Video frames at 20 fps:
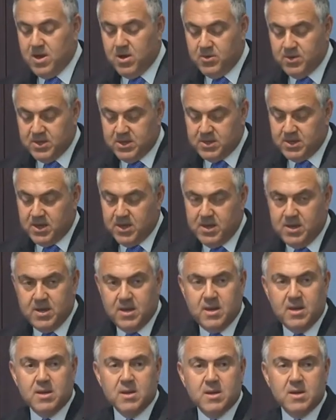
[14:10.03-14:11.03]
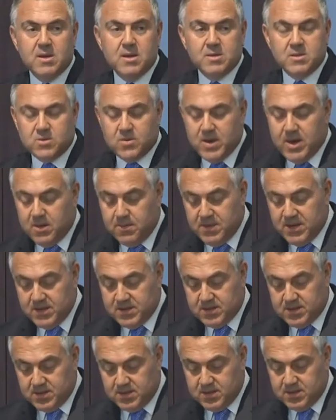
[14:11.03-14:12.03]
OECD to our
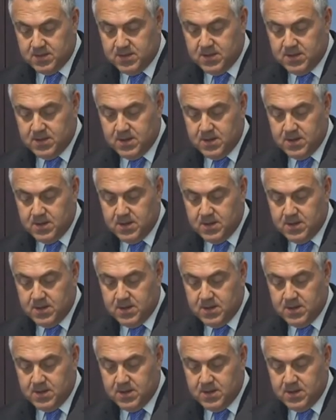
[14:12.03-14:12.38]
ministers.